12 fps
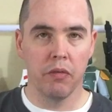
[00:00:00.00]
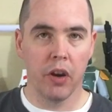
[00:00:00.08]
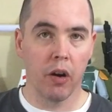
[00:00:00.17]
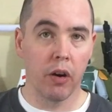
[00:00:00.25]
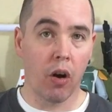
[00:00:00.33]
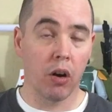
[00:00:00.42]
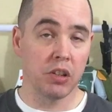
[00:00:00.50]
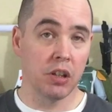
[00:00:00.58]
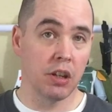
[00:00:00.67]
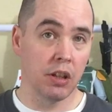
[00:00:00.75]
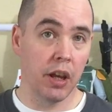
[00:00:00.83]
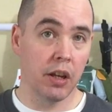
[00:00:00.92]
very
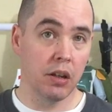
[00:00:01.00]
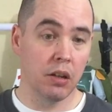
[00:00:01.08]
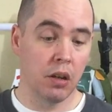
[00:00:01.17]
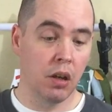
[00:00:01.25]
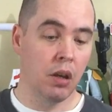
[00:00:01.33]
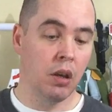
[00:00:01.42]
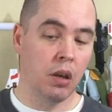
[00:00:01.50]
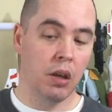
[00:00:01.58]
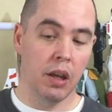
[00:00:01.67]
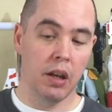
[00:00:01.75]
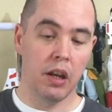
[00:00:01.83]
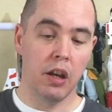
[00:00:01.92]
articulated.
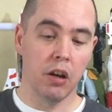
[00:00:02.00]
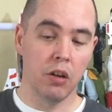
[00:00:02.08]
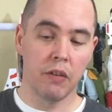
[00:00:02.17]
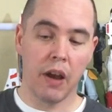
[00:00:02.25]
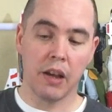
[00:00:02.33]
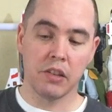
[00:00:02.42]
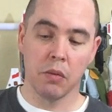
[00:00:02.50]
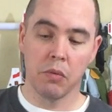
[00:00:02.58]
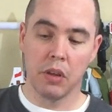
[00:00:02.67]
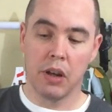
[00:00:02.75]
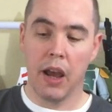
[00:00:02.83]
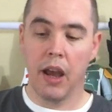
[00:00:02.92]
And here you got
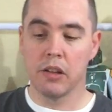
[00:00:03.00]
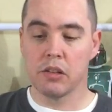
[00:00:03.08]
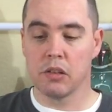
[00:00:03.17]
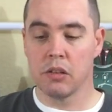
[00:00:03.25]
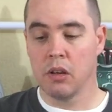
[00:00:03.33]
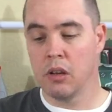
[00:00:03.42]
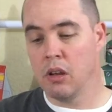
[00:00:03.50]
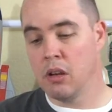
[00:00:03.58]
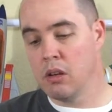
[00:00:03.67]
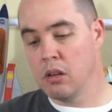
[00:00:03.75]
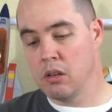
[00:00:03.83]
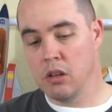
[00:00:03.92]
something that's,
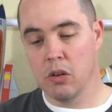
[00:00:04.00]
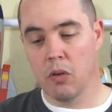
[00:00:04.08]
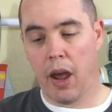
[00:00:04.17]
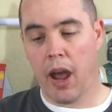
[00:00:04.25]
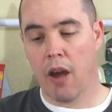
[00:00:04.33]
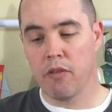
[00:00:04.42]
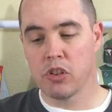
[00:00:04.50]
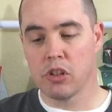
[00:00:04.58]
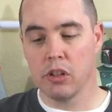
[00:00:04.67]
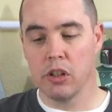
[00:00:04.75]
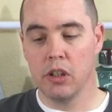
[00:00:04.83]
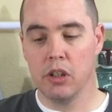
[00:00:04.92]
you know,
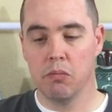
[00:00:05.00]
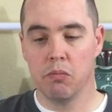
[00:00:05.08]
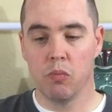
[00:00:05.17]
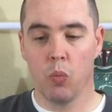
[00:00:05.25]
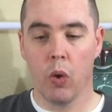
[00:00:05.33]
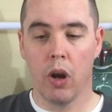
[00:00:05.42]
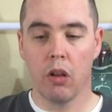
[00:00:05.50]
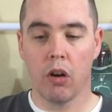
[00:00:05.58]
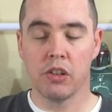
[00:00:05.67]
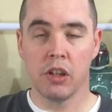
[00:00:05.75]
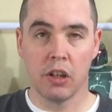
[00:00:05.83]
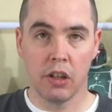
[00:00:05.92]
averagely well
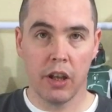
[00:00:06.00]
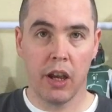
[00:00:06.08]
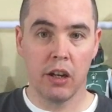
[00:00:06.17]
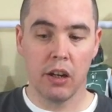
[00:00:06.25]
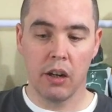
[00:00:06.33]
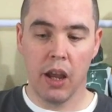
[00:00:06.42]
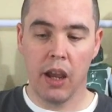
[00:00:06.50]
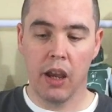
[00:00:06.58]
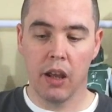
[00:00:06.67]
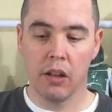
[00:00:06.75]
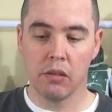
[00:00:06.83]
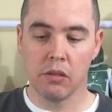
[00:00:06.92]
articulated
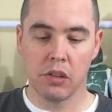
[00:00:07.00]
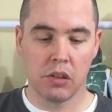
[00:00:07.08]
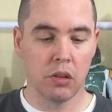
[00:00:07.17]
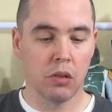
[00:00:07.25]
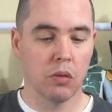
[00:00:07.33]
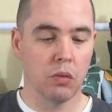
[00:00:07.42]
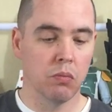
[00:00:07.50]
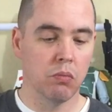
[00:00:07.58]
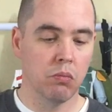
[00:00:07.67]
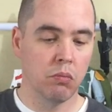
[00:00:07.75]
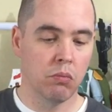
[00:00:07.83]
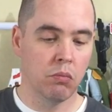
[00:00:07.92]
and still
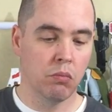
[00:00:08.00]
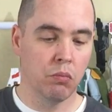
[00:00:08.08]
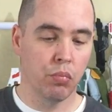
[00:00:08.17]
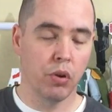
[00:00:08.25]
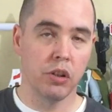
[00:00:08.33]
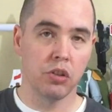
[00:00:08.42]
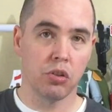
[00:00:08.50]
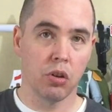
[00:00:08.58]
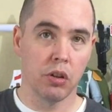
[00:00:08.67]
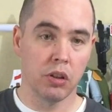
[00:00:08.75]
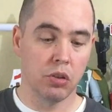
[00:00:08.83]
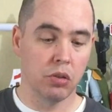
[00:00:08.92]
pretty
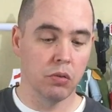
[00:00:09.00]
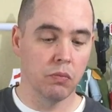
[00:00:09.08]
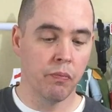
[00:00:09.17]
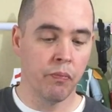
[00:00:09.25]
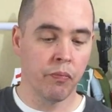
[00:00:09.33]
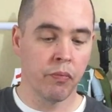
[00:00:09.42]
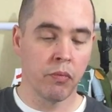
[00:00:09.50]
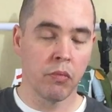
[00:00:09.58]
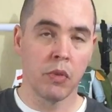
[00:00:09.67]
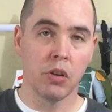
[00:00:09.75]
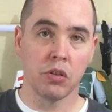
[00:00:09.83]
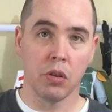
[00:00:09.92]
sturdy too.
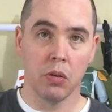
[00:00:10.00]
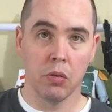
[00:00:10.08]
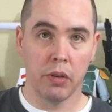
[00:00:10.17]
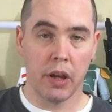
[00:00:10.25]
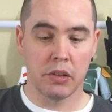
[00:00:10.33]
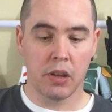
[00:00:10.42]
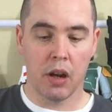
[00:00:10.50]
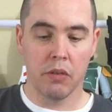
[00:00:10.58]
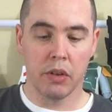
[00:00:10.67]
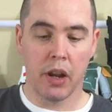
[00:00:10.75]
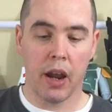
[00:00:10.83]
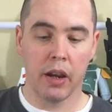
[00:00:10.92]
So that's kind
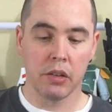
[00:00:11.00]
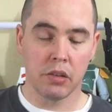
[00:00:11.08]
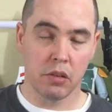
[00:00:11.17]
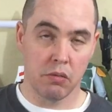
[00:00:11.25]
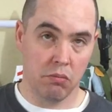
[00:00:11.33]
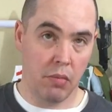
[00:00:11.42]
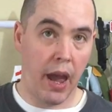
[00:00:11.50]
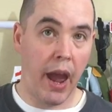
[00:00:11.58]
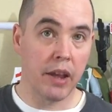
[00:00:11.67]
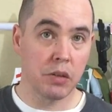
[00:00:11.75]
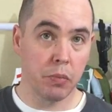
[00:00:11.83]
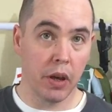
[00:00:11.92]
of a nice
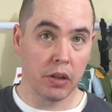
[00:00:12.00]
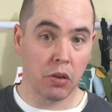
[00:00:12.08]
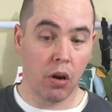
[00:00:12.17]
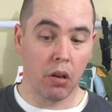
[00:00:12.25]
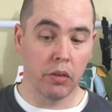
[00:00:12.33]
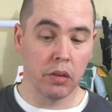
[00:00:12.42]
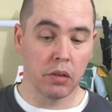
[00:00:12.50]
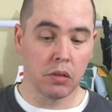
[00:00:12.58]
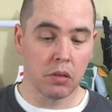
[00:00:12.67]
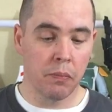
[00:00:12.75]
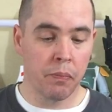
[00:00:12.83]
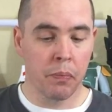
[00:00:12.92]
aspect to all
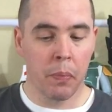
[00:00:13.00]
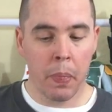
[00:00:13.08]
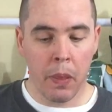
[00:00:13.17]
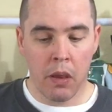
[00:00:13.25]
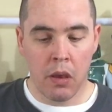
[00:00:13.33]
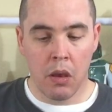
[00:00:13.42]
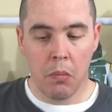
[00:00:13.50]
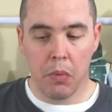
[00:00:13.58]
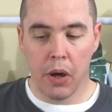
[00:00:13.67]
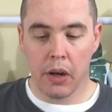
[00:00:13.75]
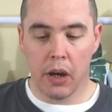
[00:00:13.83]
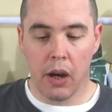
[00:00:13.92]
this.
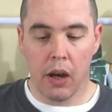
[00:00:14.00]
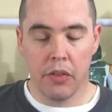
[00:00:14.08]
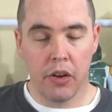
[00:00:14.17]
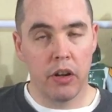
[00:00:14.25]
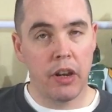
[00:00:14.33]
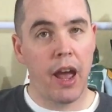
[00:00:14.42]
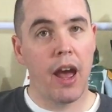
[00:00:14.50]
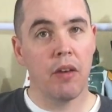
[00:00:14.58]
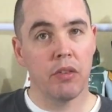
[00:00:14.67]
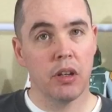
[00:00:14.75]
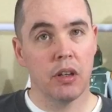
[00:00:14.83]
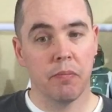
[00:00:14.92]
But there you
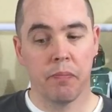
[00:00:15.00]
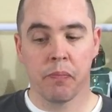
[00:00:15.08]
have it.